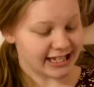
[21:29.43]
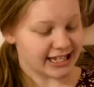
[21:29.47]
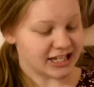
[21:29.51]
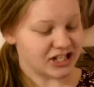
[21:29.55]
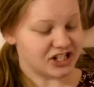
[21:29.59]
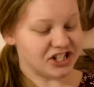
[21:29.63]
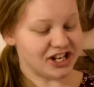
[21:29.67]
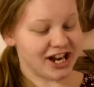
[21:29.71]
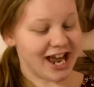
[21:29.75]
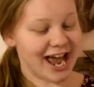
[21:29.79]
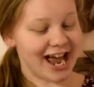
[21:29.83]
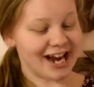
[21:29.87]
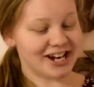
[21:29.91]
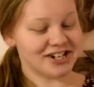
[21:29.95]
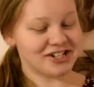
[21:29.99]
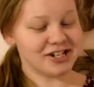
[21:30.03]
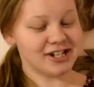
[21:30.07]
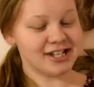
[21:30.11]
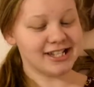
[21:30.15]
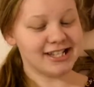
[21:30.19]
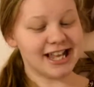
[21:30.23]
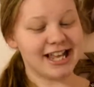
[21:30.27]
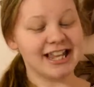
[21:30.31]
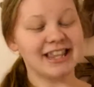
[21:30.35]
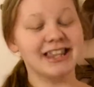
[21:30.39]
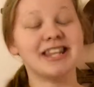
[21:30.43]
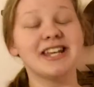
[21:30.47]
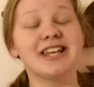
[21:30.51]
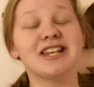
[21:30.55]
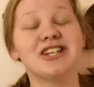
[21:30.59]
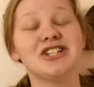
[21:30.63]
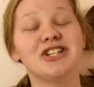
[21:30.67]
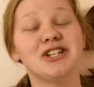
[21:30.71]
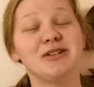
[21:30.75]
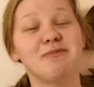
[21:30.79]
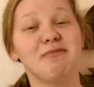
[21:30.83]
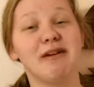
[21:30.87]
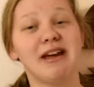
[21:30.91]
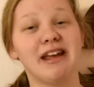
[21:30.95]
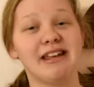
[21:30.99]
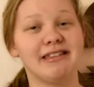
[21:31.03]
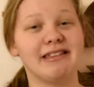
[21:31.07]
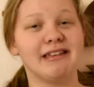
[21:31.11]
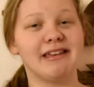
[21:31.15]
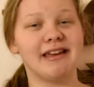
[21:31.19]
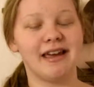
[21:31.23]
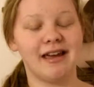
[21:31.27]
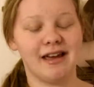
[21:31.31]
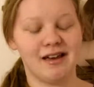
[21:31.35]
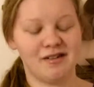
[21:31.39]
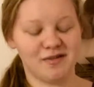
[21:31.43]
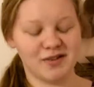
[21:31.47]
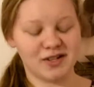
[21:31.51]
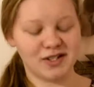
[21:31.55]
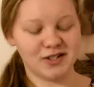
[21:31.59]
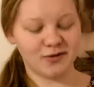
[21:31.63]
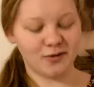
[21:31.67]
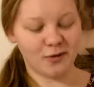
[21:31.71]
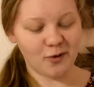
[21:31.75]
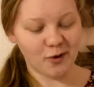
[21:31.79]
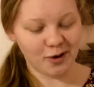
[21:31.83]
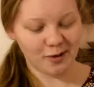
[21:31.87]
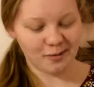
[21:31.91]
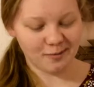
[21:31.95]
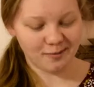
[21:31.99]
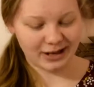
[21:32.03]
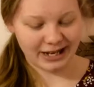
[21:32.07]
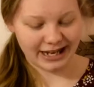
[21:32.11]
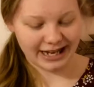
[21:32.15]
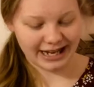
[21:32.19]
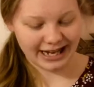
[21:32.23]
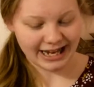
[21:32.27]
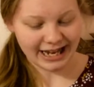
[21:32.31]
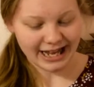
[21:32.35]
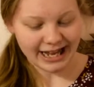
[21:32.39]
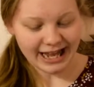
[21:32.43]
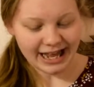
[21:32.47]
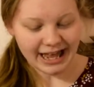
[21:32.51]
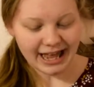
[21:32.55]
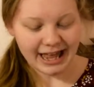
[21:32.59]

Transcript: And she actually said that she made the canvas for me.